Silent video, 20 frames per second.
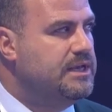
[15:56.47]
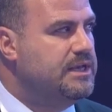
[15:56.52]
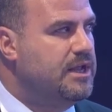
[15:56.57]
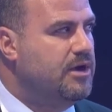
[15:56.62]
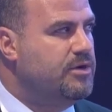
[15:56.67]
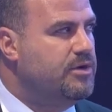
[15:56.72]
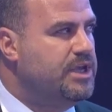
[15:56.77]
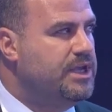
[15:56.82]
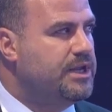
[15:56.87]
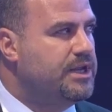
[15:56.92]

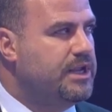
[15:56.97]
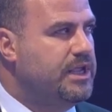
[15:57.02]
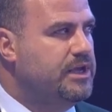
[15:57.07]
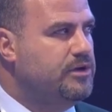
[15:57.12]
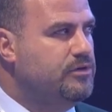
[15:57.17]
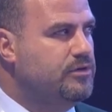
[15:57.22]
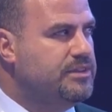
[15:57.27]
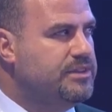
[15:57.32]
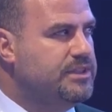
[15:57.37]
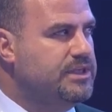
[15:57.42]
Now here, a
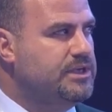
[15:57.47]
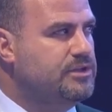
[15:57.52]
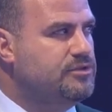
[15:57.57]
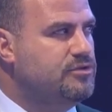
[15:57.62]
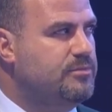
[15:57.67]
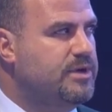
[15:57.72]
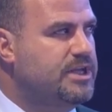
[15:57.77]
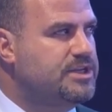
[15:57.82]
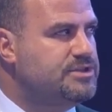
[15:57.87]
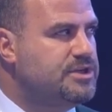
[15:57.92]
good thing
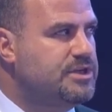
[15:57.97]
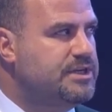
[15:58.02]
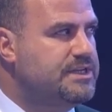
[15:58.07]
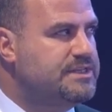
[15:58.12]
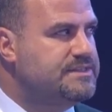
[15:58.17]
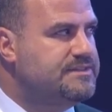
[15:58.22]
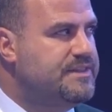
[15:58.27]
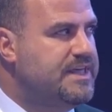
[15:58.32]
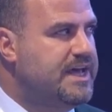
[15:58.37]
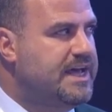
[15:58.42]
to mention
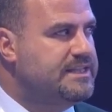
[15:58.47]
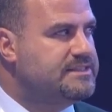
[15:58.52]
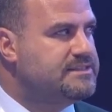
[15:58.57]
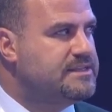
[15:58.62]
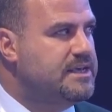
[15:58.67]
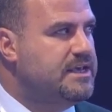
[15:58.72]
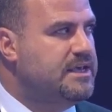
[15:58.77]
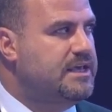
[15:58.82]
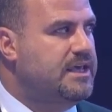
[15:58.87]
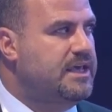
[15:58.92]
is that
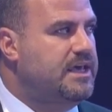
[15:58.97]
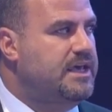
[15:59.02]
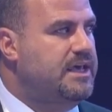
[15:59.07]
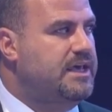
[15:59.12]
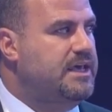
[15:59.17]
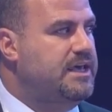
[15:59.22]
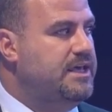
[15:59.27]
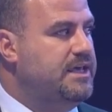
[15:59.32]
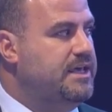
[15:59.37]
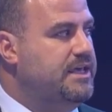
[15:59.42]

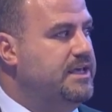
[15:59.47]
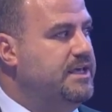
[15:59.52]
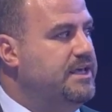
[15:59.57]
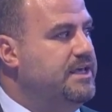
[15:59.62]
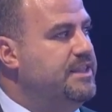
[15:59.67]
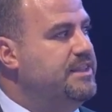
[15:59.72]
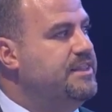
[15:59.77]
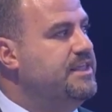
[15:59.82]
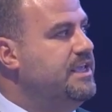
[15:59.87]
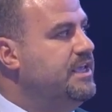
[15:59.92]

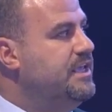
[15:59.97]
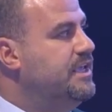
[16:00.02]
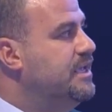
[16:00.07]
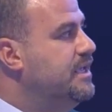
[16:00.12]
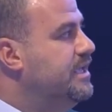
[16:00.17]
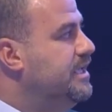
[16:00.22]
the